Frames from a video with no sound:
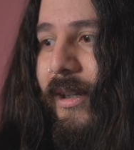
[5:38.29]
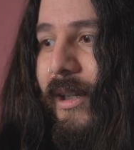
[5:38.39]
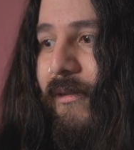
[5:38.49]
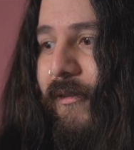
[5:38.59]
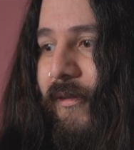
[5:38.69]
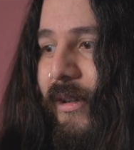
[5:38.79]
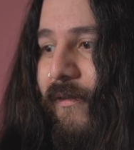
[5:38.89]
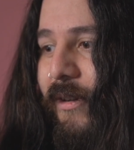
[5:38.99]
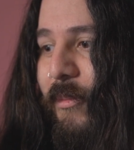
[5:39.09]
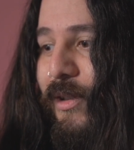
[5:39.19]
if
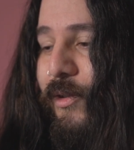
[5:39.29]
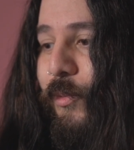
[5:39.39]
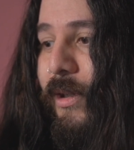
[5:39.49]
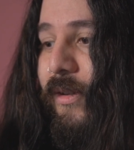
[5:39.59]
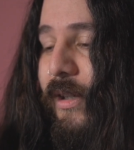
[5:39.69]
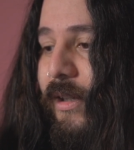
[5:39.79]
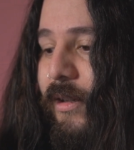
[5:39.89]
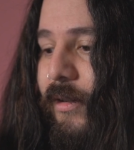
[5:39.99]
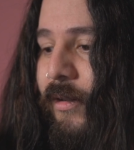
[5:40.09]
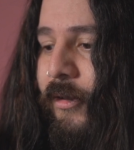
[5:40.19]
I'm assuming
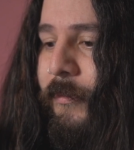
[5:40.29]
the